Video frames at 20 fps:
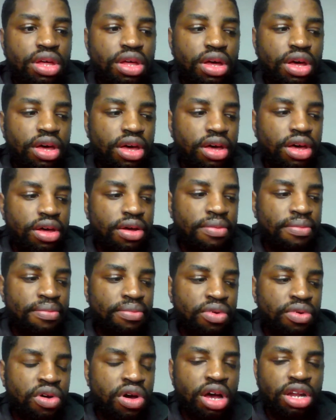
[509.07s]
gone
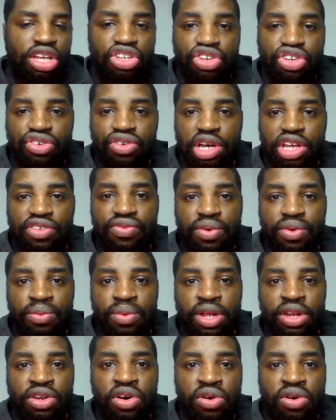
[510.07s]
into transfer
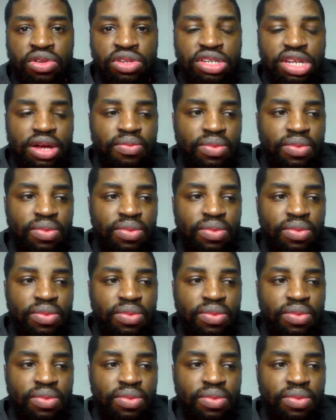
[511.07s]
windows and